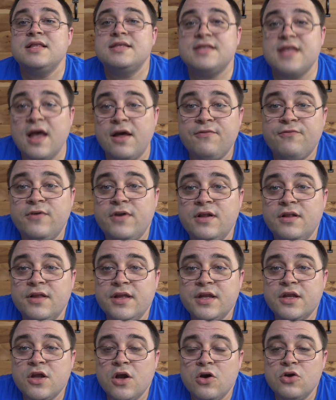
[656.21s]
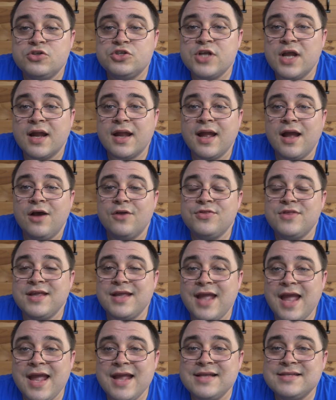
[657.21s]
definitely go check out the
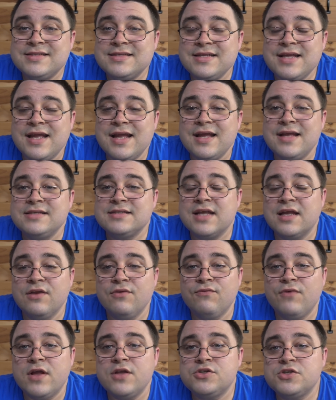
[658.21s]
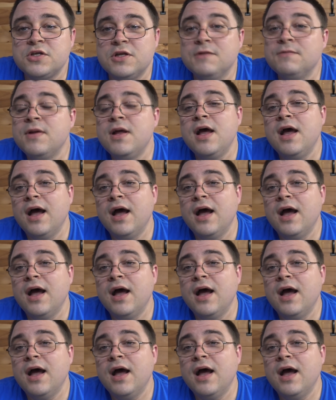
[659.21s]
ACA's convention.